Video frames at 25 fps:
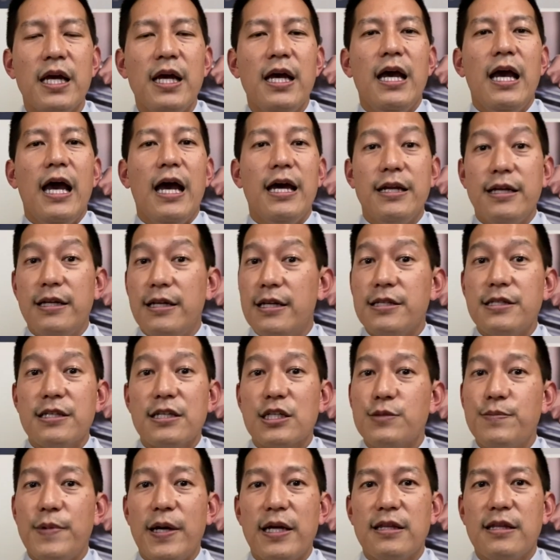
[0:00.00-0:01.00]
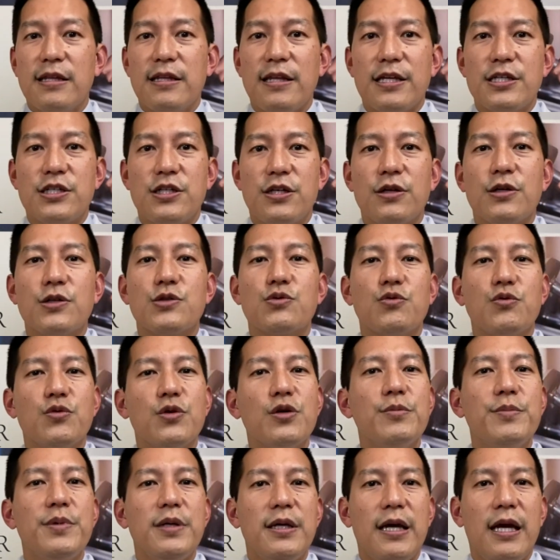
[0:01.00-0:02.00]
And it is expected that children will
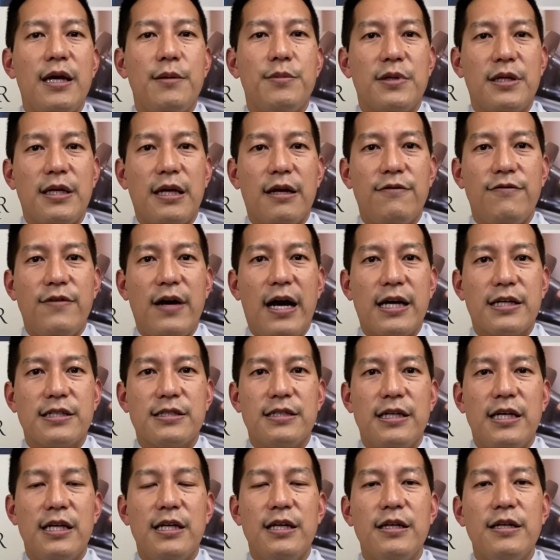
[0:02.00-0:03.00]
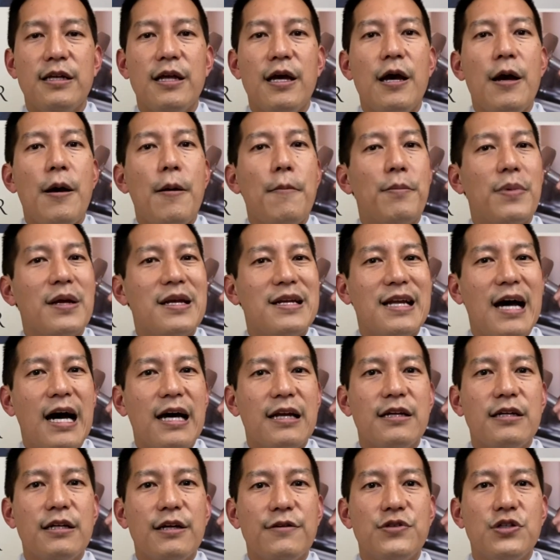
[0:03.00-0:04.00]
be able to get vaccinated, but not
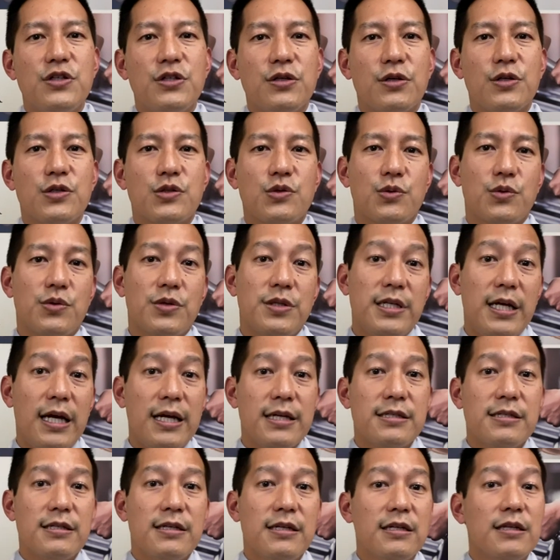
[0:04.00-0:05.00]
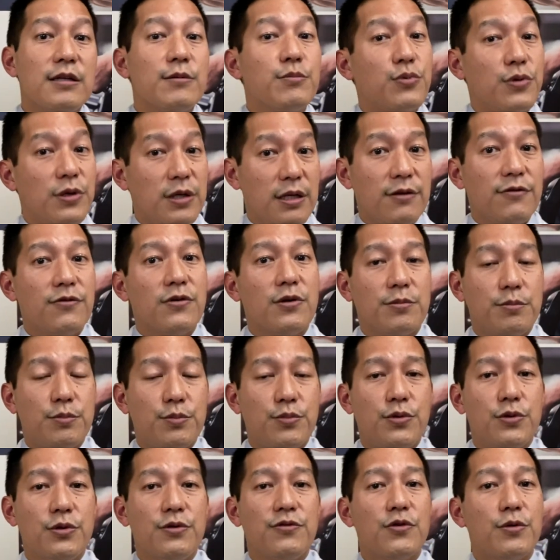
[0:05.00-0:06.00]
enough children were tested in the
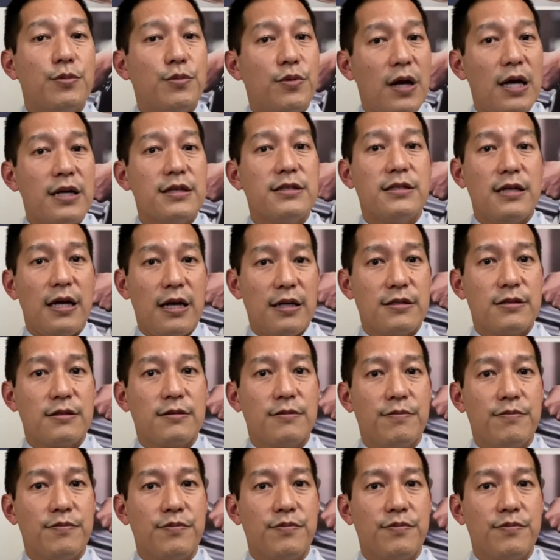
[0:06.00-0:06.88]
pre-approval process.